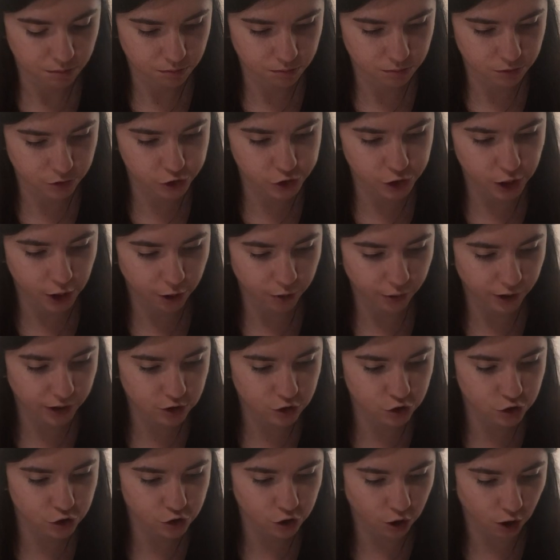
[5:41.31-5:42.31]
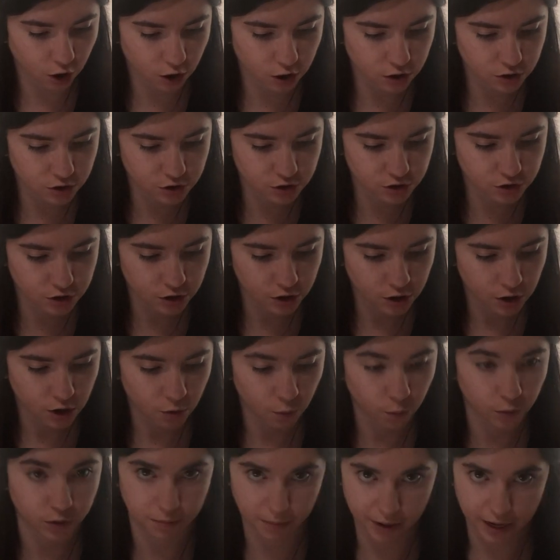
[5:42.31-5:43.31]
so it starts
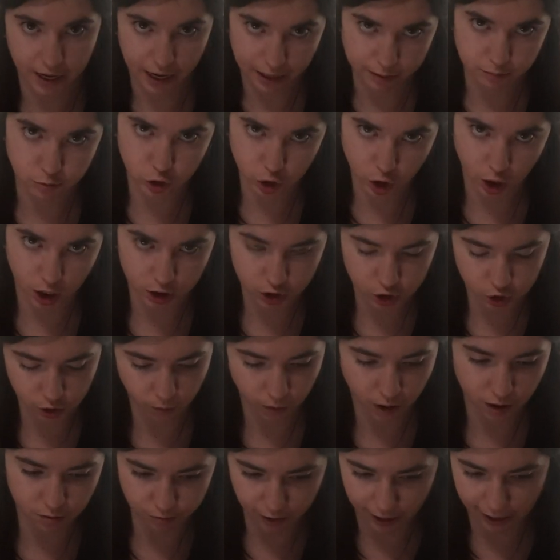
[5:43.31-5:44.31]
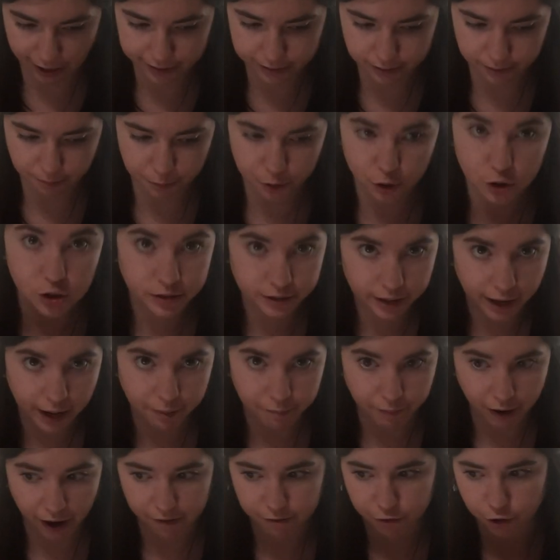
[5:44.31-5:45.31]
with a man named Joshua, right? The book's
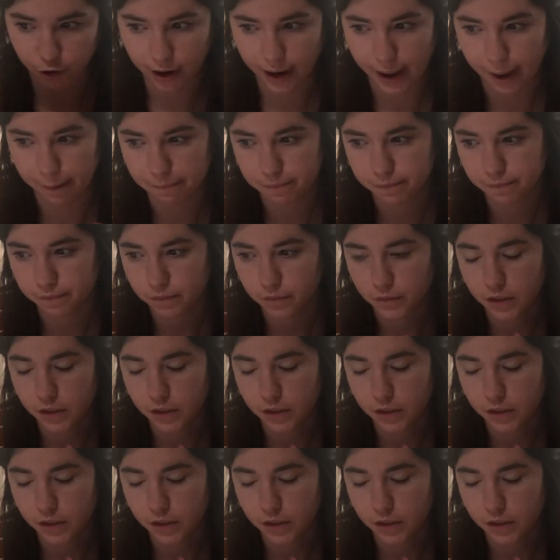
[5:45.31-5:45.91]
named after him.